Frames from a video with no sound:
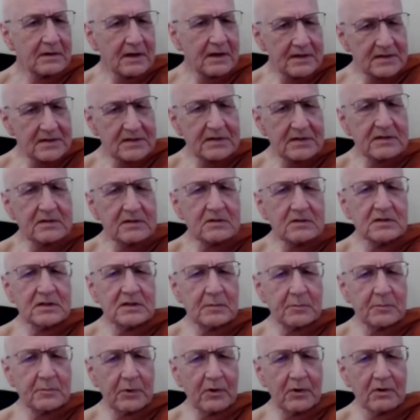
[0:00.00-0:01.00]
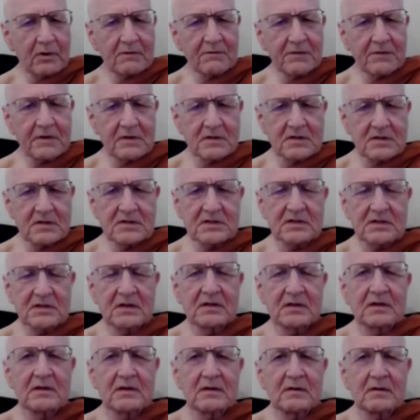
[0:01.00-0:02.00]
And that's an interesting part of his
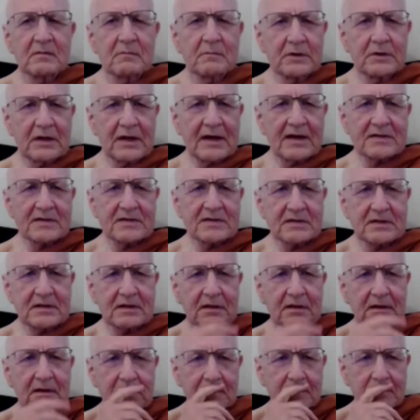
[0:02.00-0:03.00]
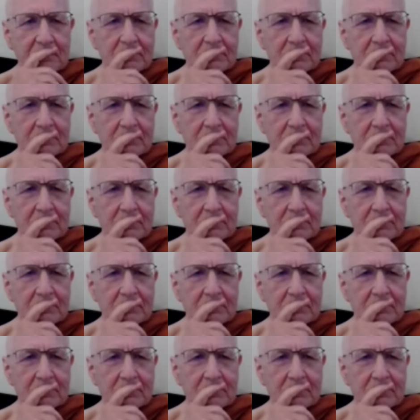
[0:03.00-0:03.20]
monastic